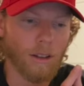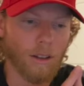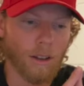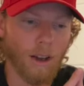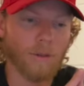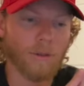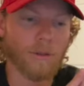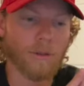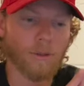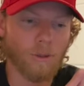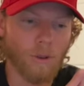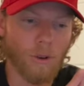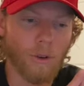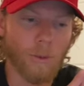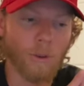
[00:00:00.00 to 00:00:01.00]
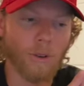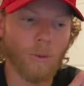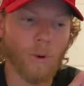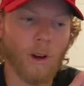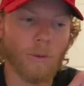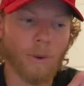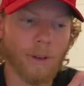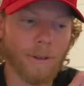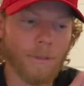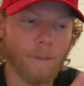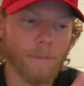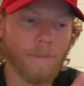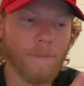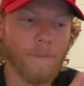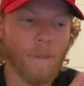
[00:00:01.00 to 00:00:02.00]
That was enjoyable and well written.
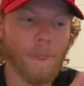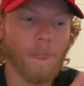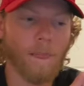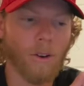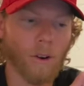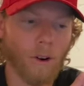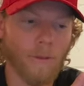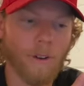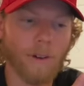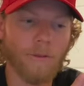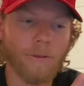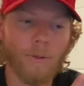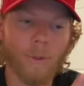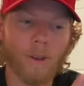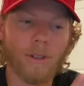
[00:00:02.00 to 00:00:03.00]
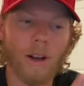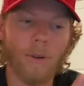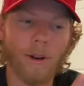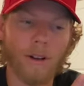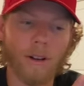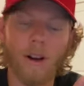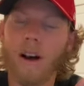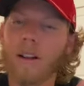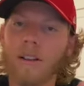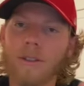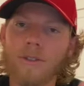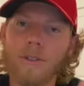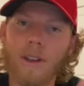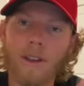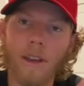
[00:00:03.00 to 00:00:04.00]
Or even a few books I read in
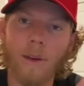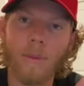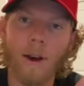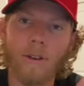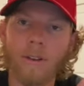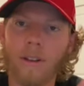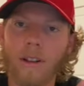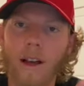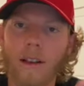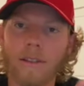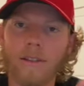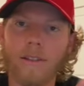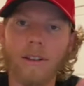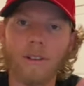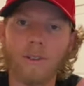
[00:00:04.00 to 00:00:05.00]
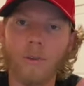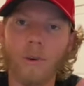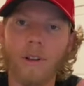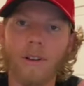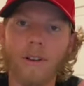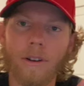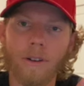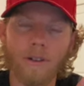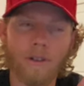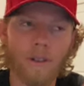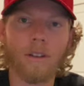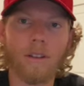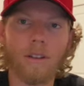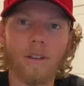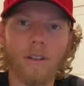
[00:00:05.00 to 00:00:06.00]
college, they came out in the last 10 to 20 years.
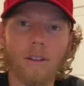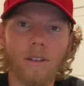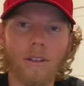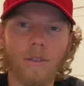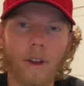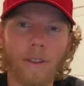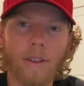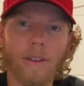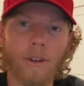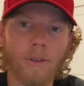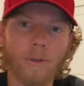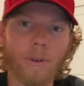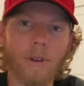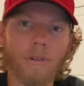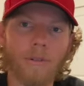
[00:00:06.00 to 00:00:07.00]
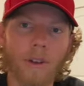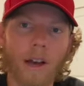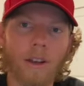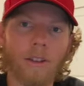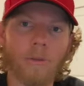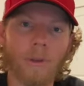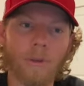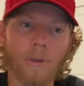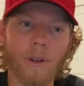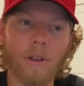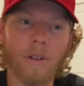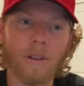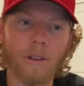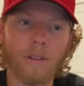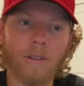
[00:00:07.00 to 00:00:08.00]
So I think there's real value in
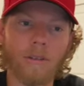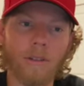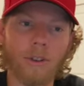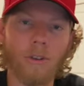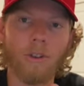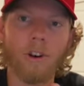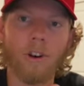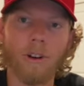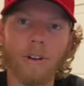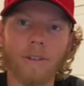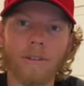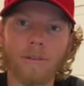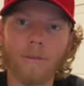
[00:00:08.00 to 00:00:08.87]
reading, you know, current